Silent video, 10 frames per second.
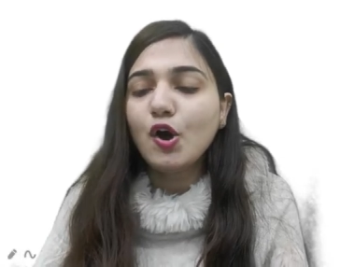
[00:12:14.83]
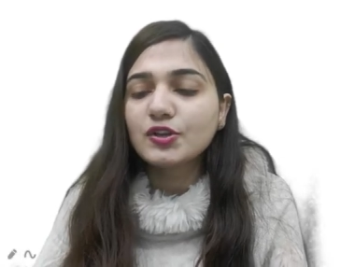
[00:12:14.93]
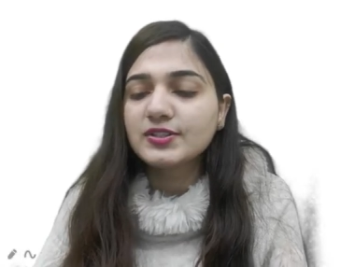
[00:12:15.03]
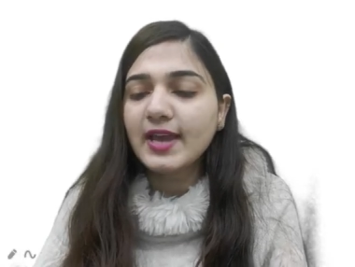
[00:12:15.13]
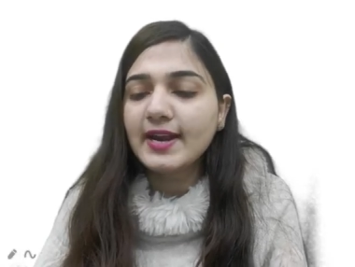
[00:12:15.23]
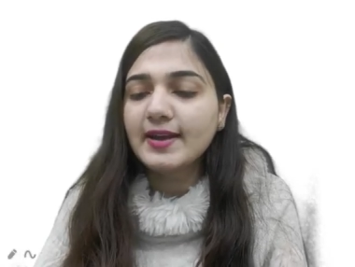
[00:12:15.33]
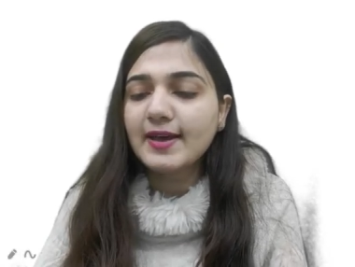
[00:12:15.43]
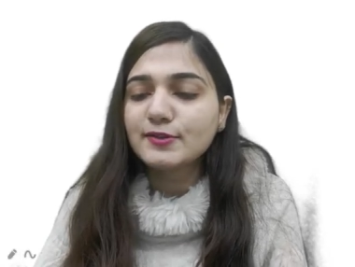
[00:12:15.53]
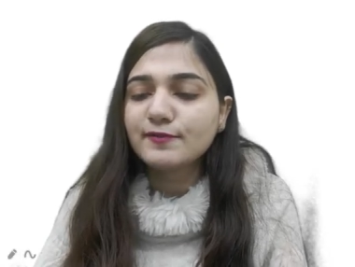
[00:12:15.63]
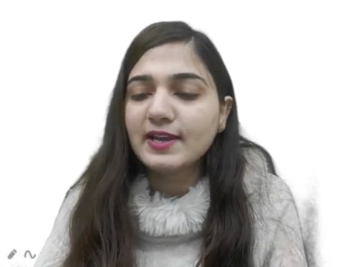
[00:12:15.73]
oxide
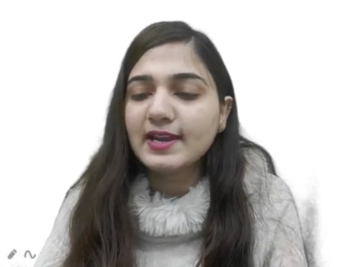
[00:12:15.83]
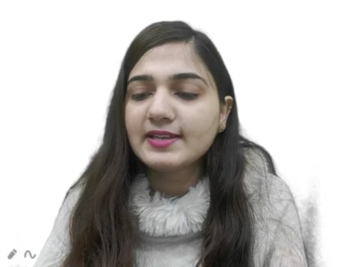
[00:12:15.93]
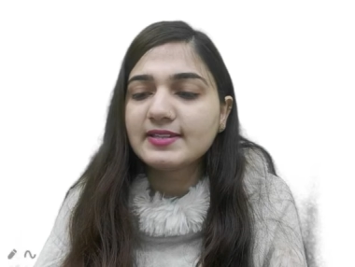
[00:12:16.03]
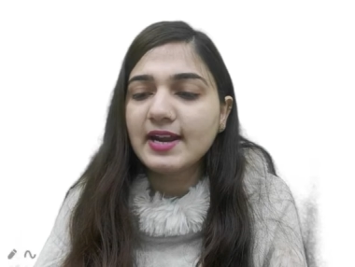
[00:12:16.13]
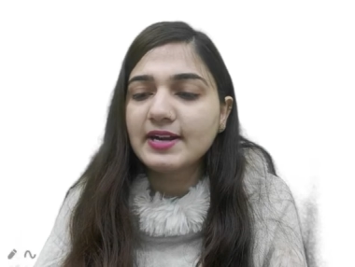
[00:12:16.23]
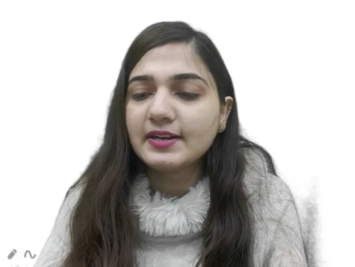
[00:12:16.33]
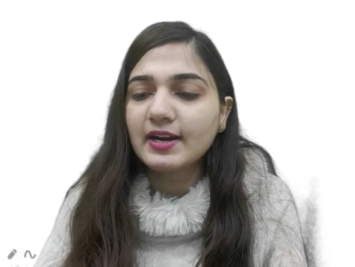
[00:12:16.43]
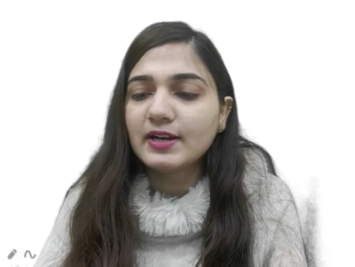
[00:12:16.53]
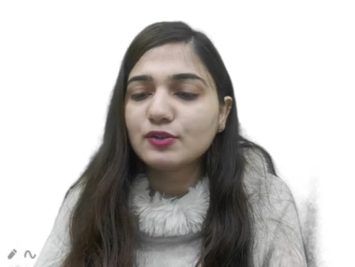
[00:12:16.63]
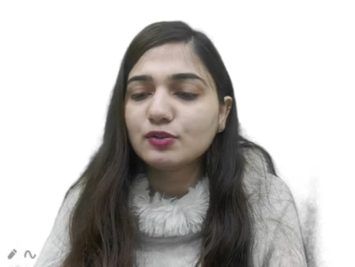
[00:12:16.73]
as well as
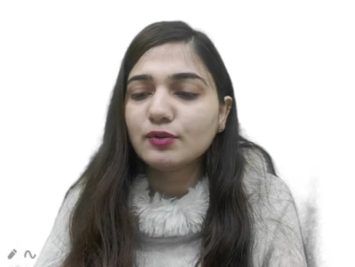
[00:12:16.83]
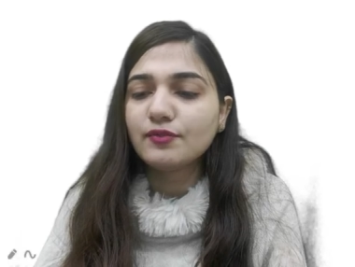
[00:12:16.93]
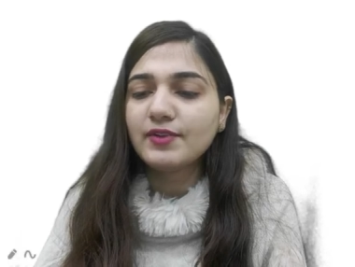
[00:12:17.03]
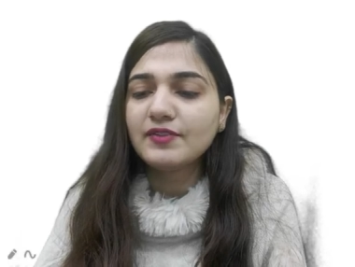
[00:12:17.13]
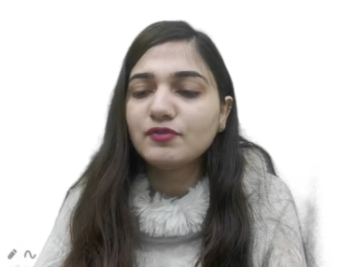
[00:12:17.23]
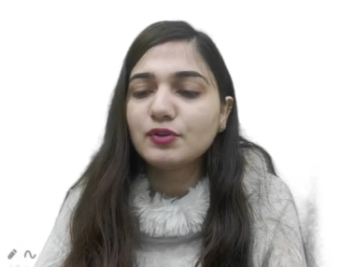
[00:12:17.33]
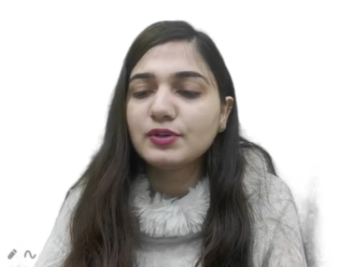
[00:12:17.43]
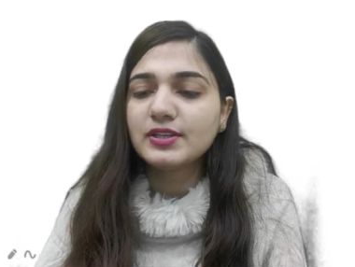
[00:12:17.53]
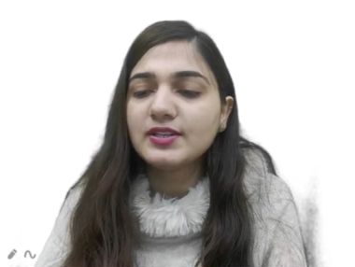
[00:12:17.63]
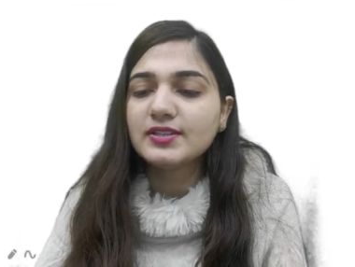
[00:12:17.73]
nitride. So when
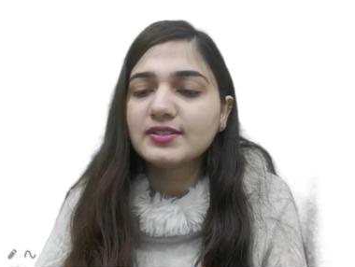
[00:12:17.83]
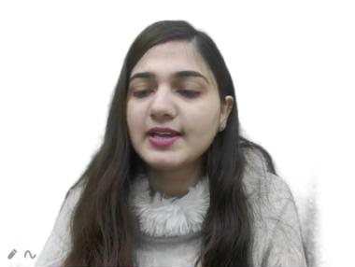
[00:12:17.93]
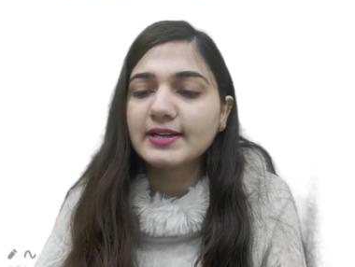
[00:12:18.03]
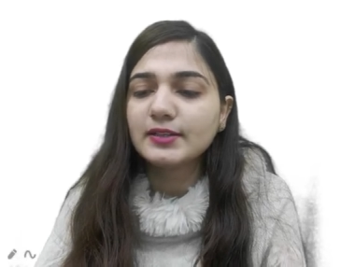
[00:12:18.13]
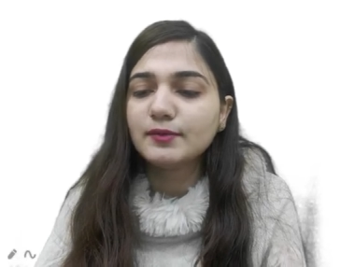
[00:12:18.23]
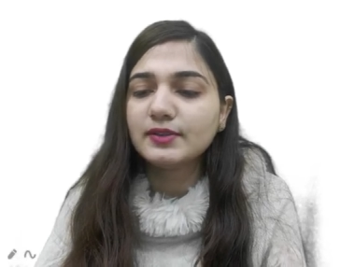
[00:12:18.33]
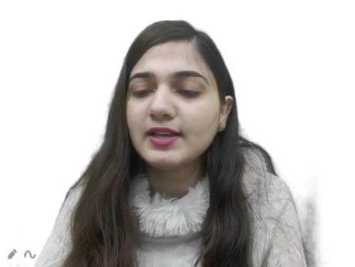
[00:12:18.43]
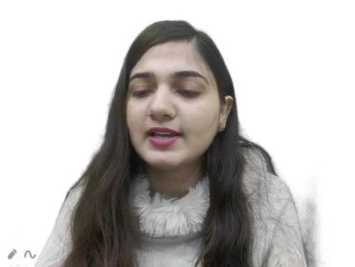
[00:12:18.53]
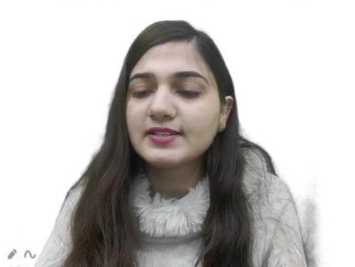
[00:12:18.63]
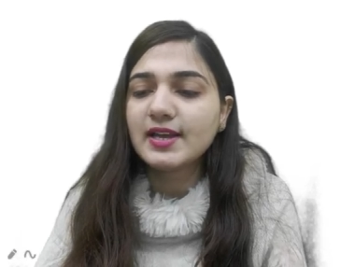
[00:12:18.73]
fluorine is reacted with
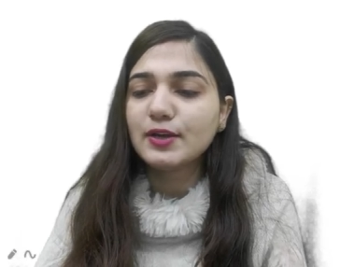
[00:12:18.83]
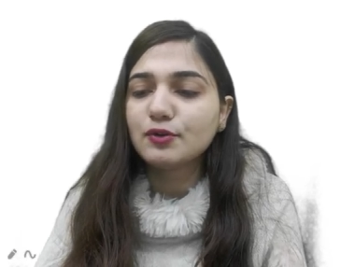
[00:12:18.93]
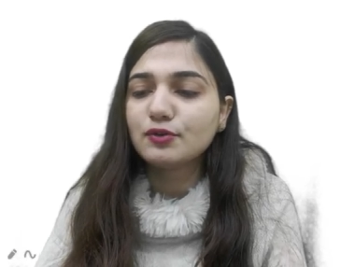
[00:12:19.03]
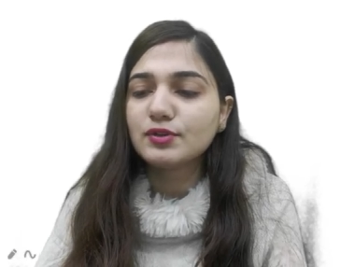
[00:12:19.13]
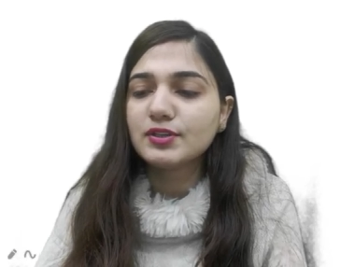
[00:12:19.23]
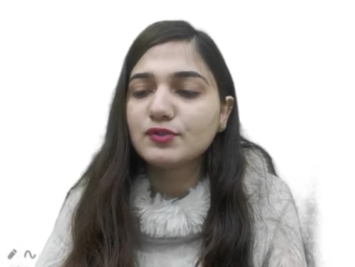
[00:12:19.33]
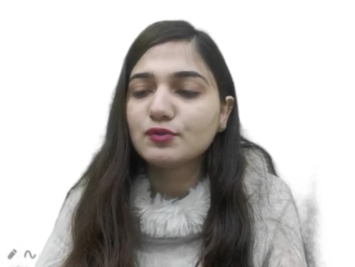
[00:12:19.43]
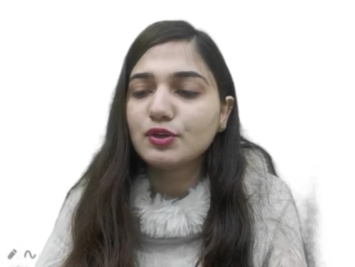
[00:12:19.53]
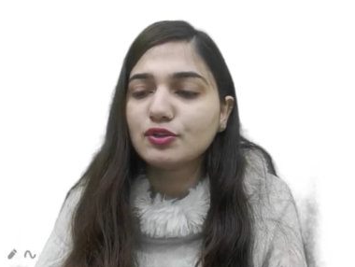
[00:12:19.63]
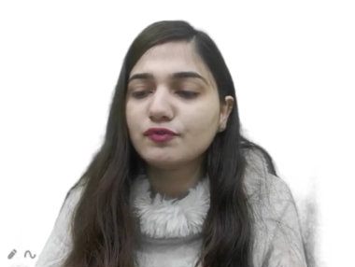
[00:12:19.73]
the SiO2, it is
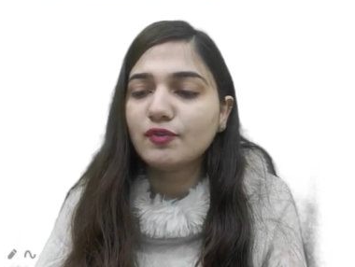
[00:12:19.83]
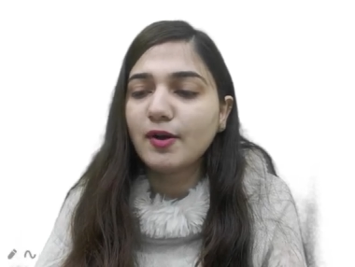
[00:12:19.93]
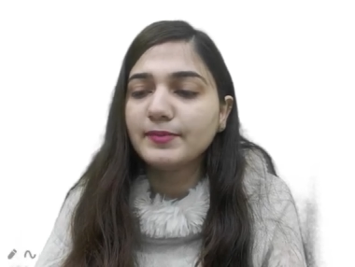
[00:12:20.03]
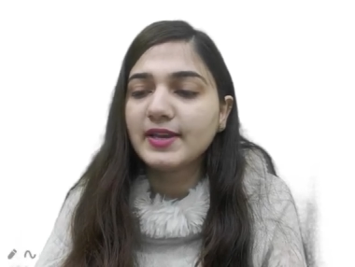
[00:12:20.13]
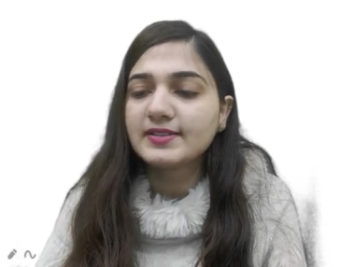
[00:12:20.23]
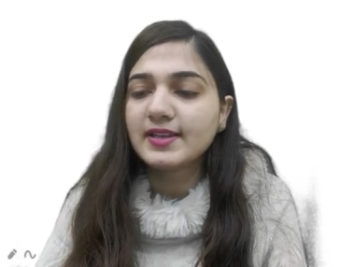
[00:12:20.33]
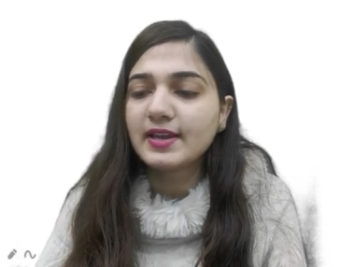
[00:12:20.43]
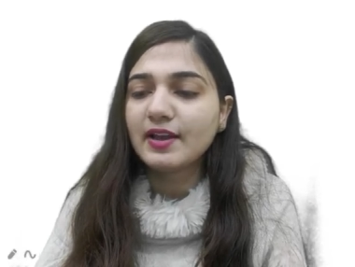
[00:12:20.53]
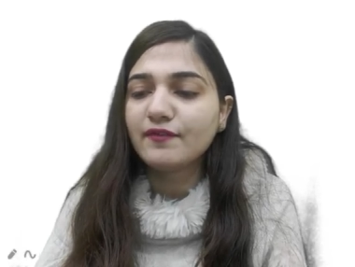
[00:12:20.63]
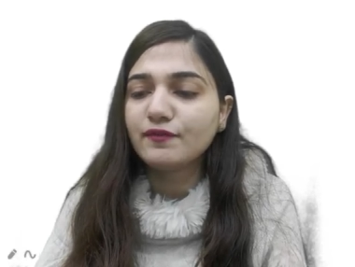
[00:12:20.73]
going to form the
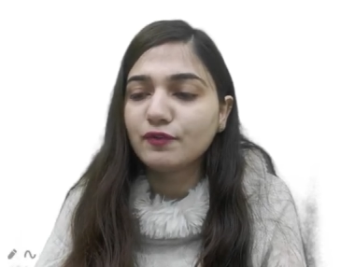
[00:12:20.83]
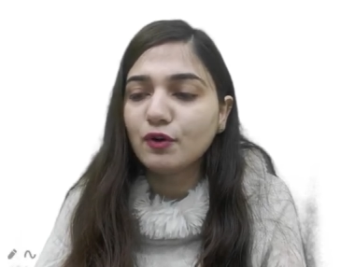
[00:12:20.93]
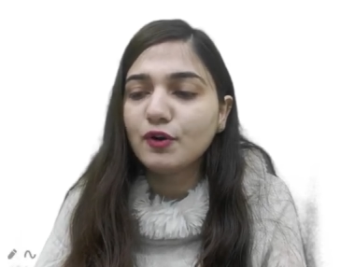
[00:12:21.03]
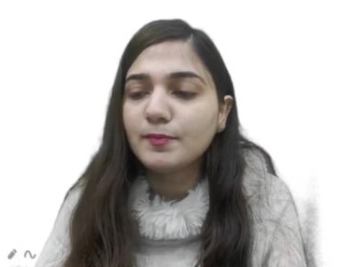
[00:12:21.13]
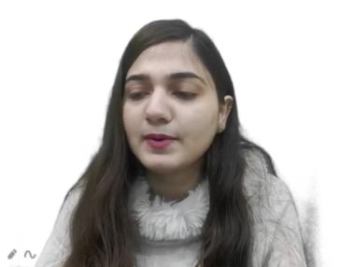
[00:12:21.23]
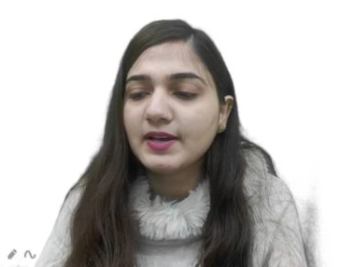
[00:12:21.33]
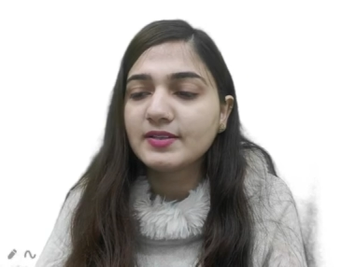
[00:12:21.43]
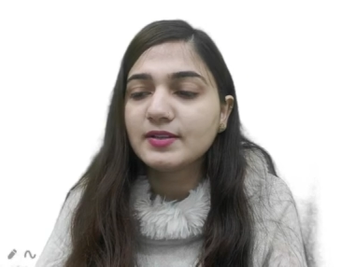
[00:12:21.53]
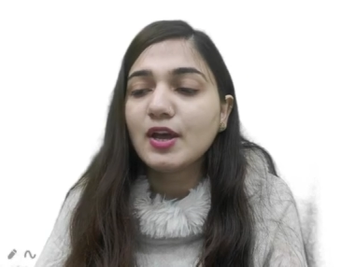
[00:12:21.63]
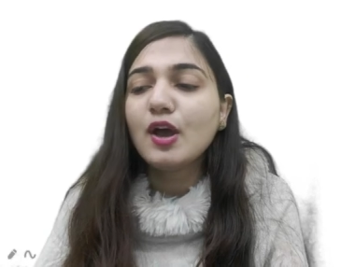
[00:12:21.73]
SiF4
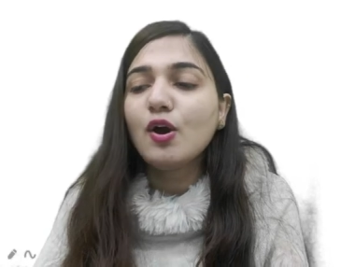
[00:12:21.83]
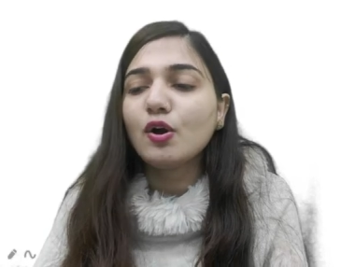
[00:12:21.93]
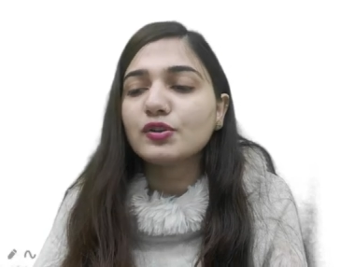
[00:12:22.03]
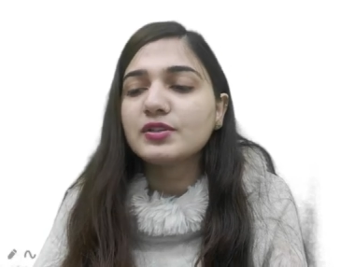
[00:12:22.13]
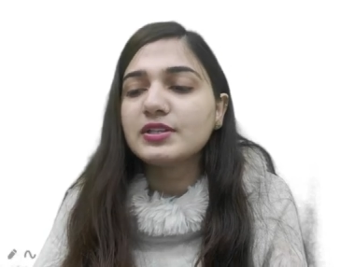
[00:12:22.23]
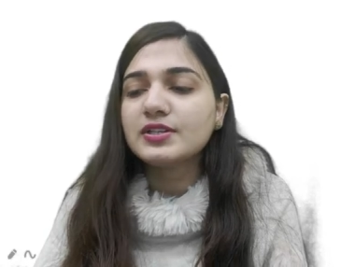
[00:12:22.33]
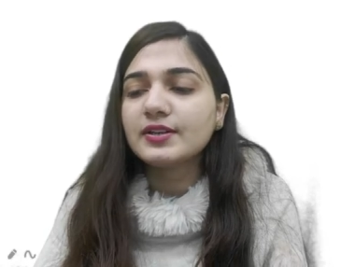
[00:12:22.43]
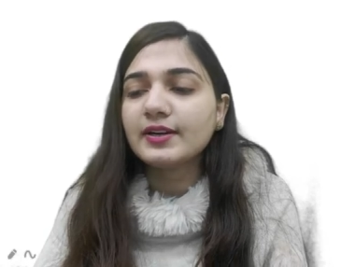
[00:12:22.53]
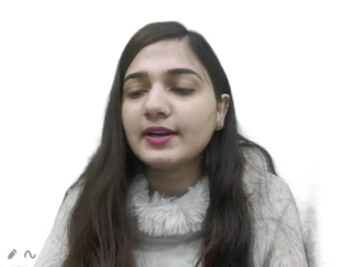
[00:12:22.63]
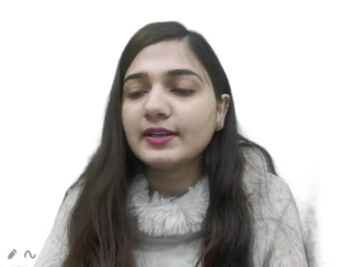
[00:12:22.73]
plus
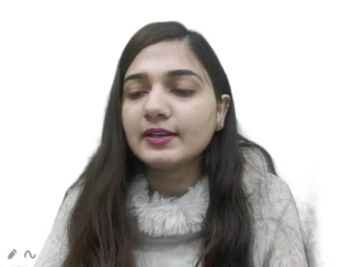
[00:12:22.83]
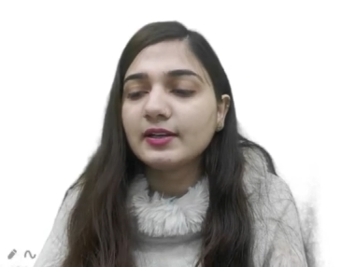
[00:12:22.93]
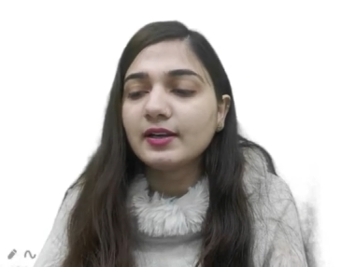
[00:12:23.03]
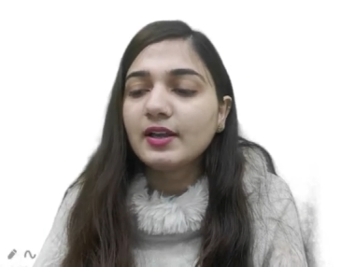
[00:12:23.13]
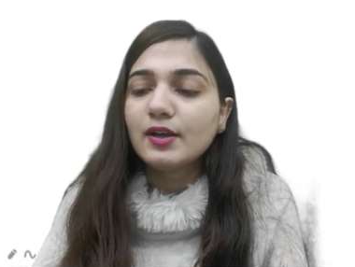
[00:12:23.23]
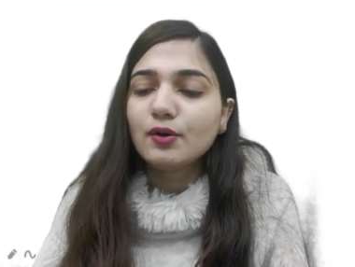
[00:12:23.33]
oxygen radical.